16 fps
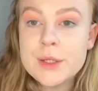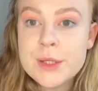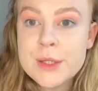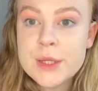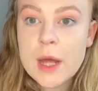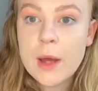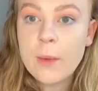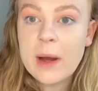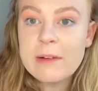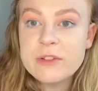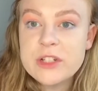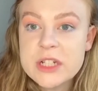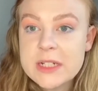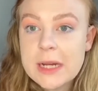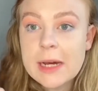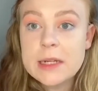I've just
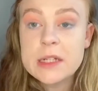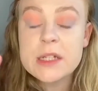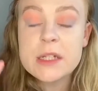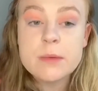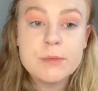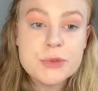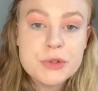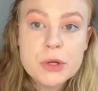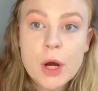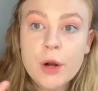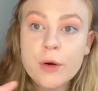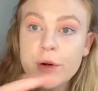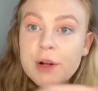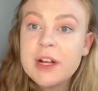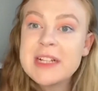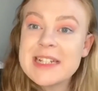added some mascara on. I
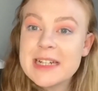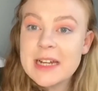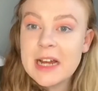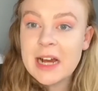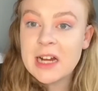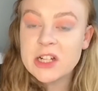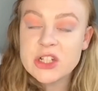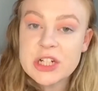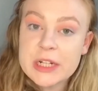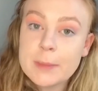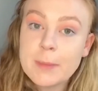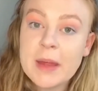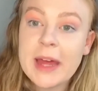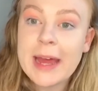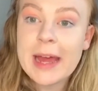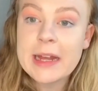didn't actually pick
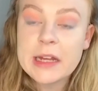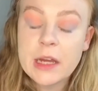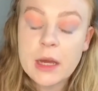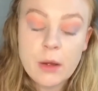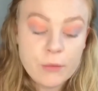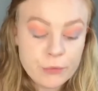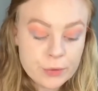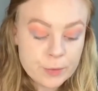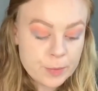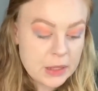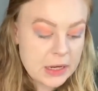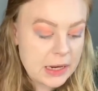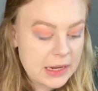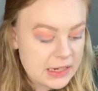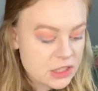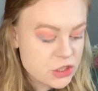any up from
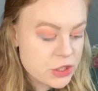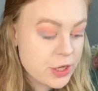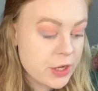collection.